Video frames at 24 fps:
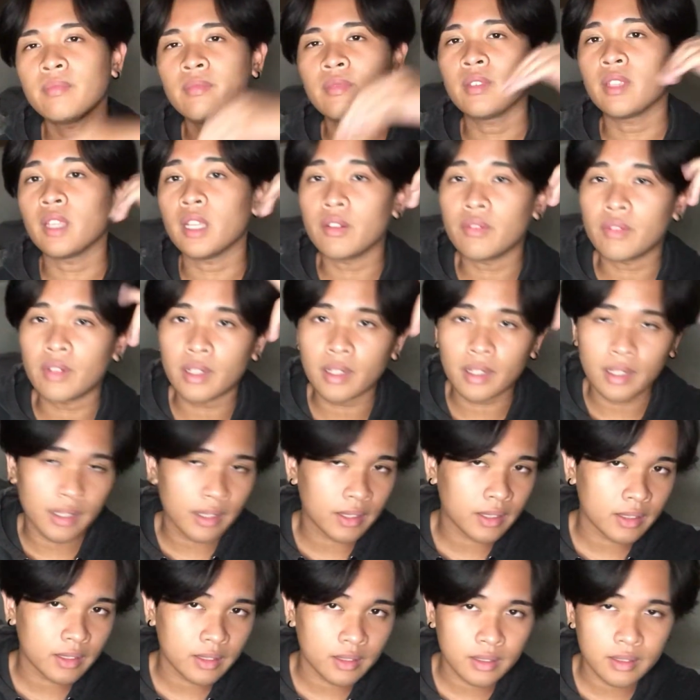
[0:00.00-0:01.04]
give it a
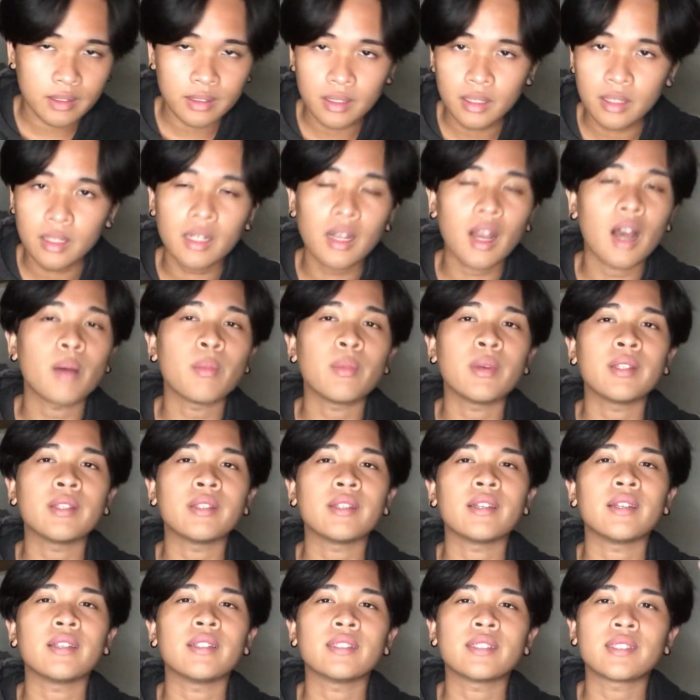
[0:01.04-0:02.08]
like, comment,
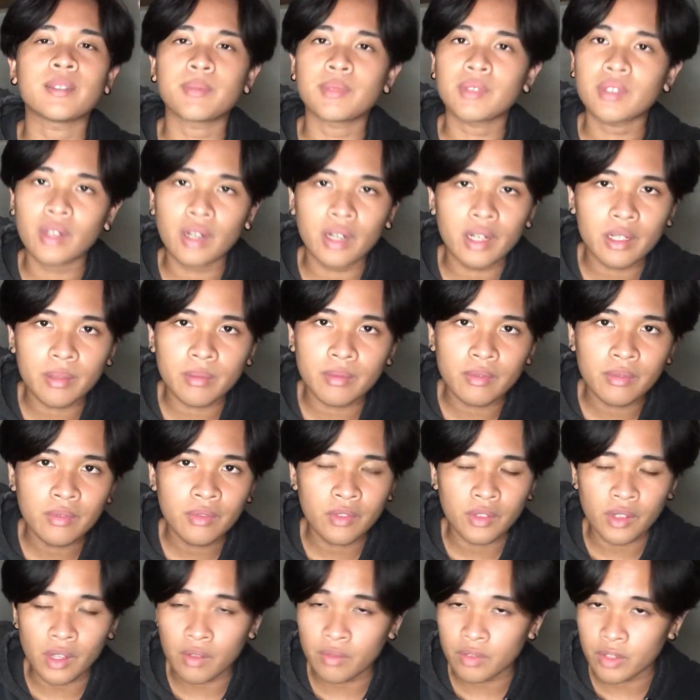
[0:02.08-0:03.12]
and subscribe if
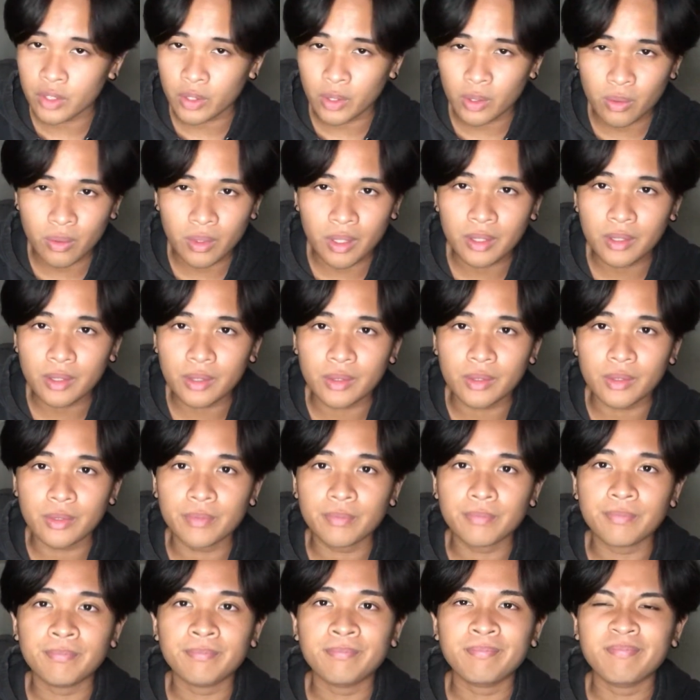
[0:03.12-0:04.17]
you ever so want to.
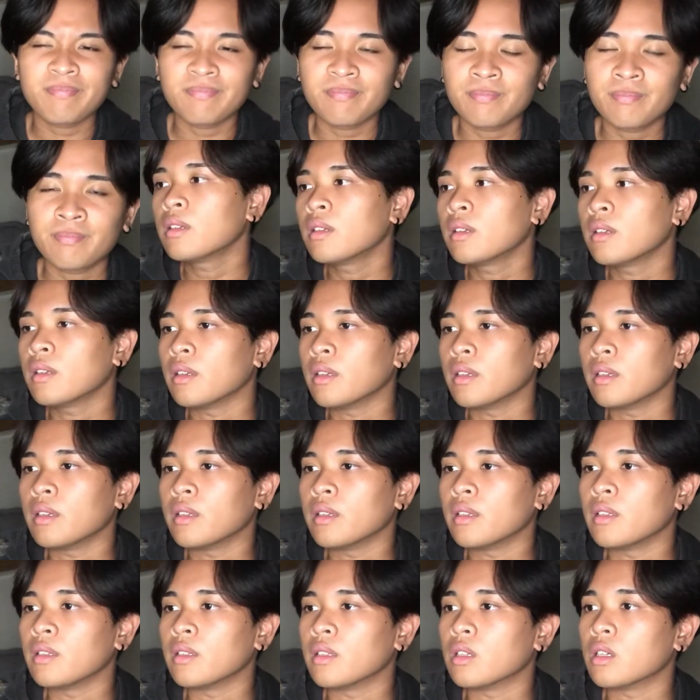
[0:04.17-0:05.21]

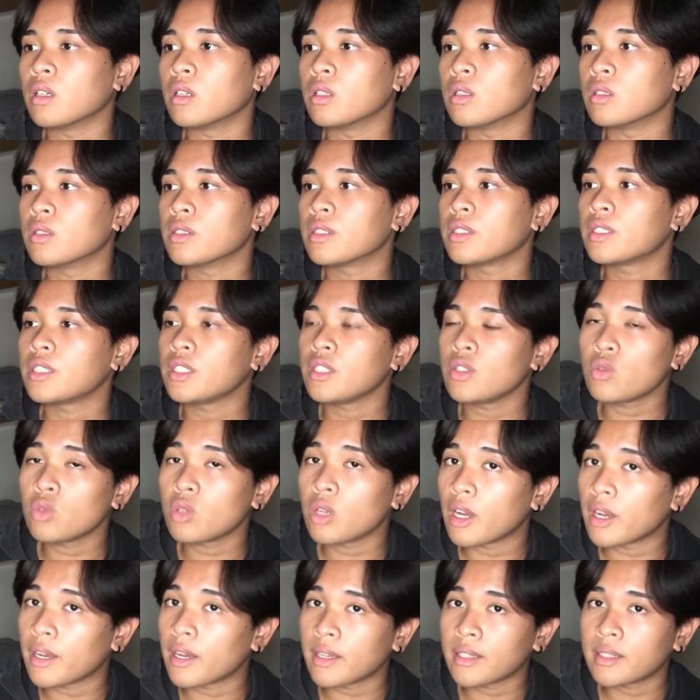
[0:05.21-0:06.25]
And I'll see you
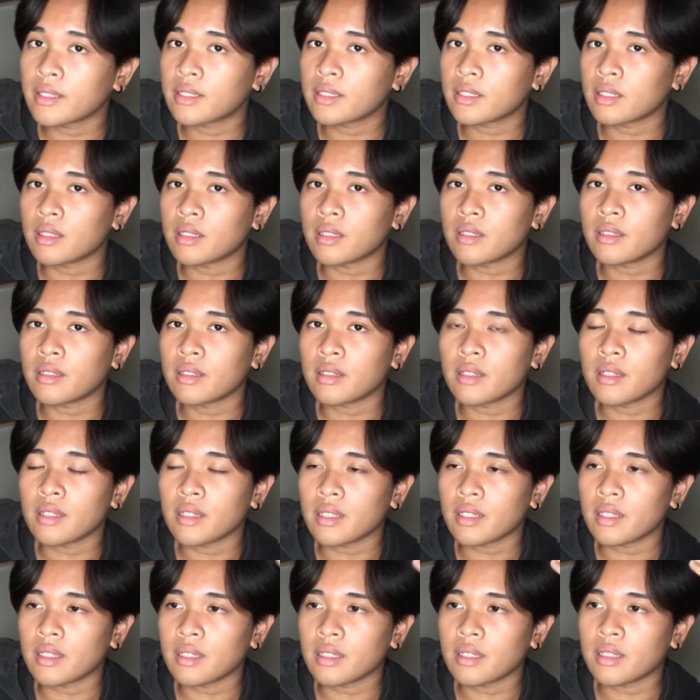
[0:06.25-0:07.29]
guys on
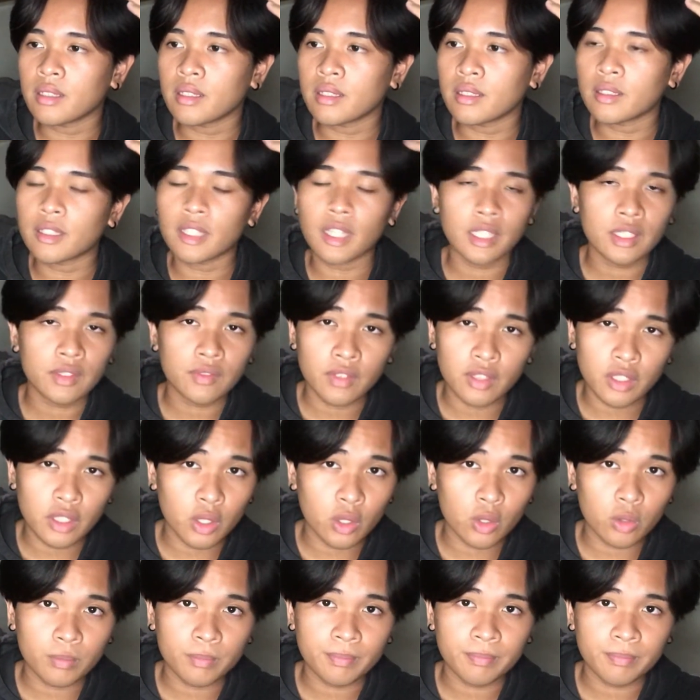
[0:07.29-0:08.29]
the next video.